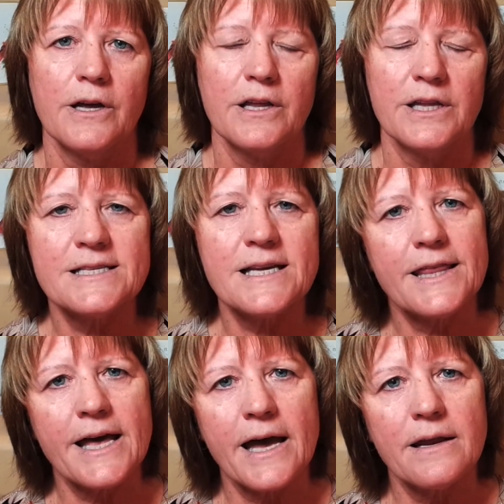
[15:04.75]
things like
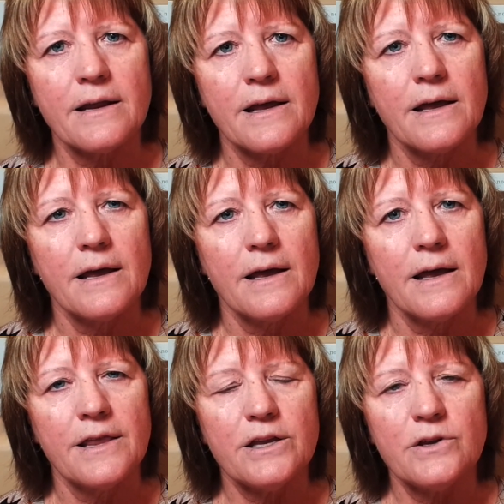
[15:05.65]
that
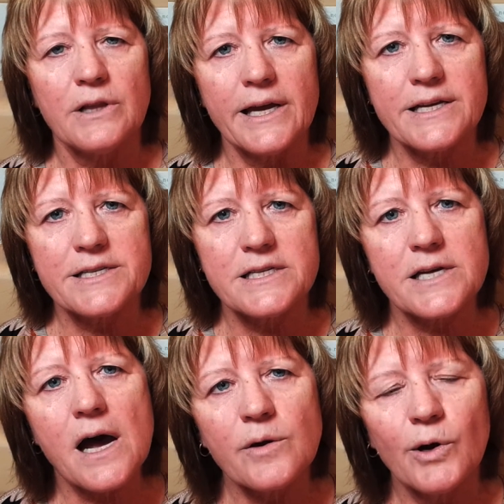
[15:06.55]
you'd like us to
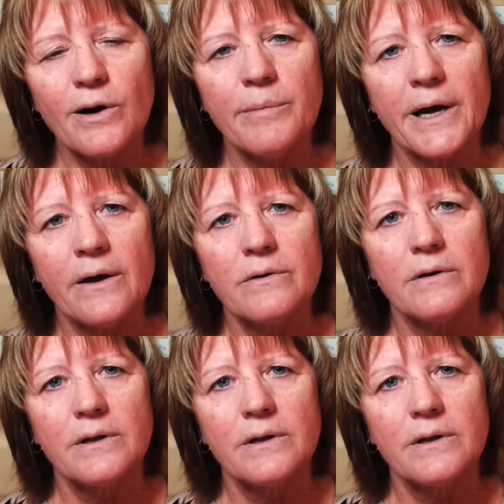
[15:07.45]
talk more about,